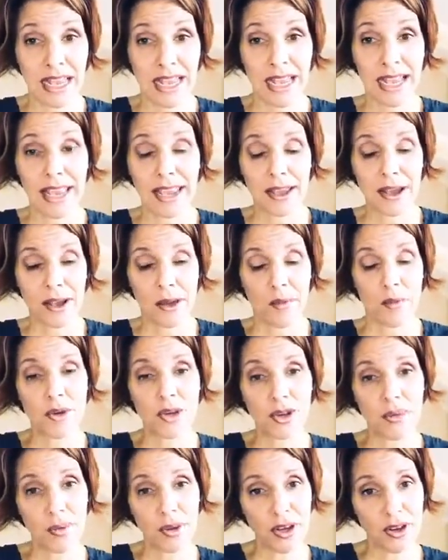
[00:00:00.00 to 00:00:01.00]
Hey, will
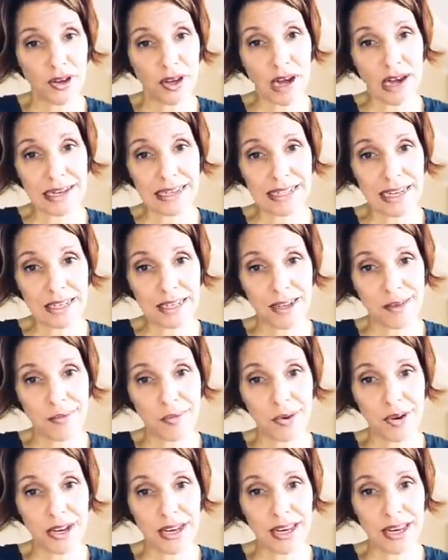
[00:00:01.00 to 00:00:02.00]
you put your contact
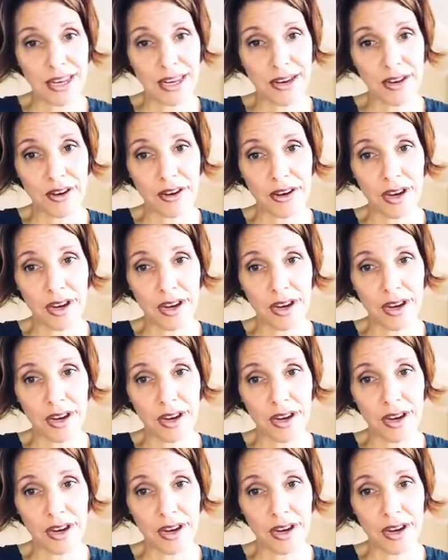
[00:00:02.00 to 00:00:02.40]
number in here,